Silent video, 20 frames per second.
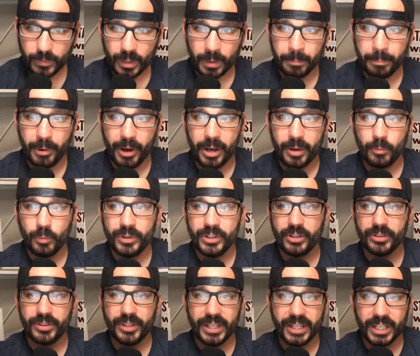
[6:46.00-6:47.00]
But when you're
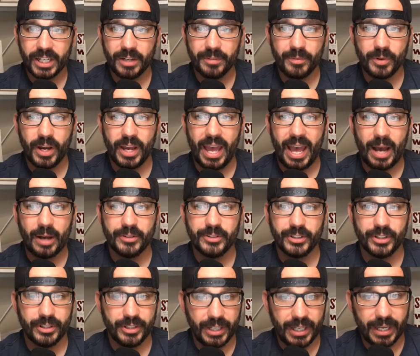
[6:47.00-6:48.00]
thinking of what
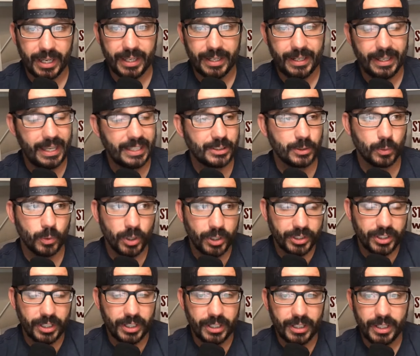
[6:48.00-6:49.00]
Algier did as a
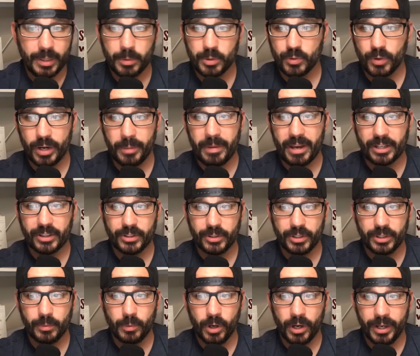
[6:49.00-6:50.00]
rookie, he was running back
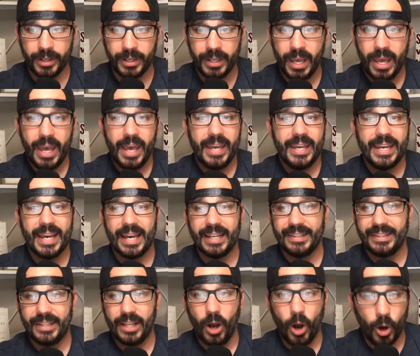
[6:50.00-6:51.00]
31. He had
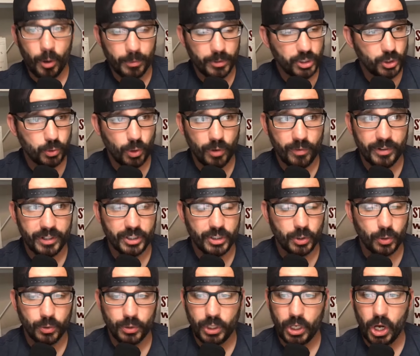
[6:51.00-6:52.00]
almost 1,200
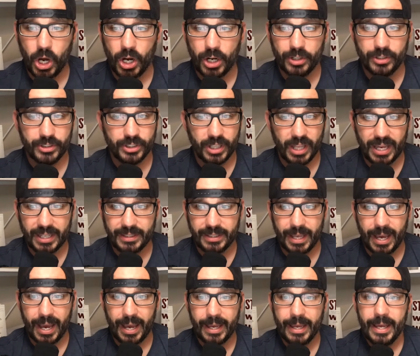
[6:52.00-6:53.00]
total yards. You like
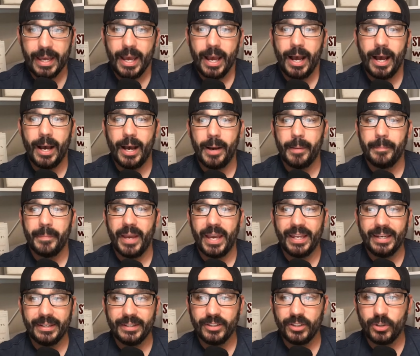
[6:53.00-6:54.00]
that.
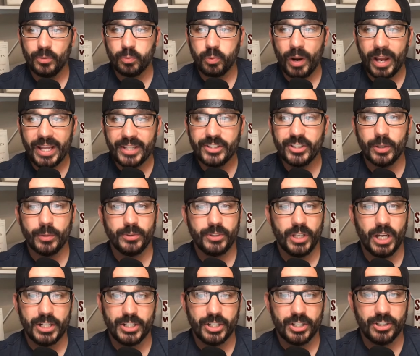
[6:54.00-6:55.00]
And the red zone
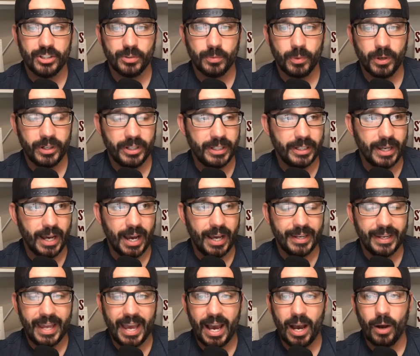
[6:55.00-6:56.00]
touches is where he got.
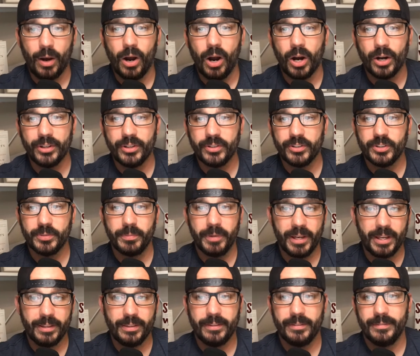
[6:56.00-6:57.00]
Now, Arthur
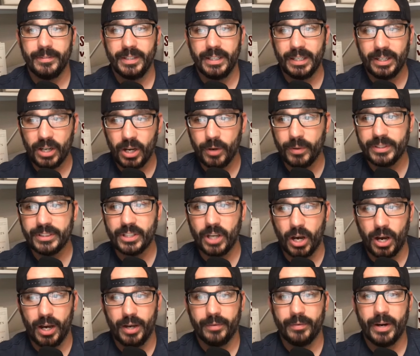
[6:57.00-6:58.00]
Smith, is
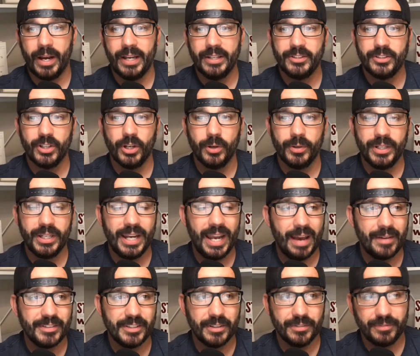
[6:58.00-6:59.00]
gone, right? So he didn't have
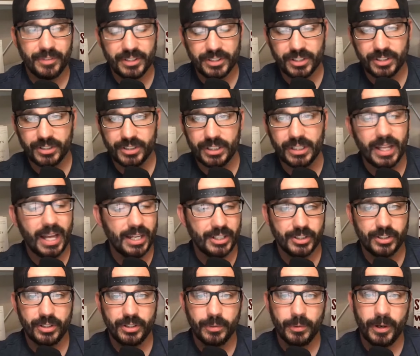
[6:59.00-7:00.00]
his efficiency last
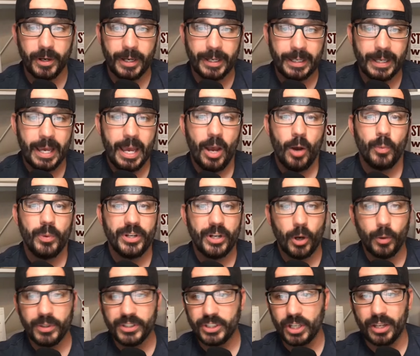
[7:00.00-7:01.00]
year. We know
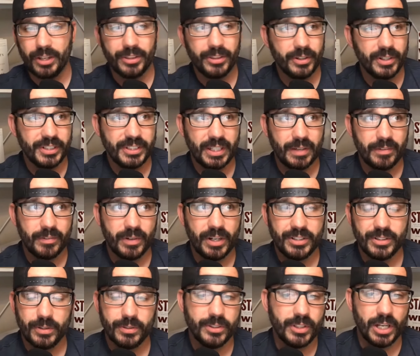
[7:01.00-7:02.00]
we saw the 37 red
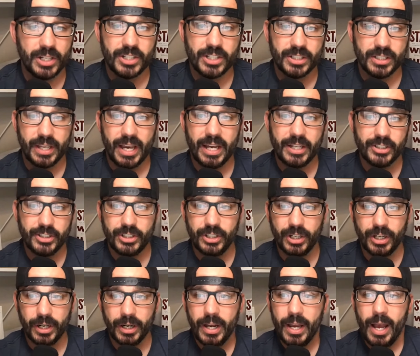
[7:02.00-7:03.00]
zone touches last
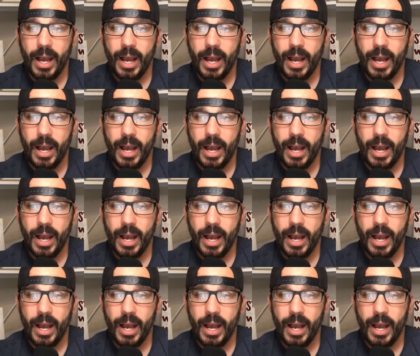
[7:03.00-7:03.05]
year.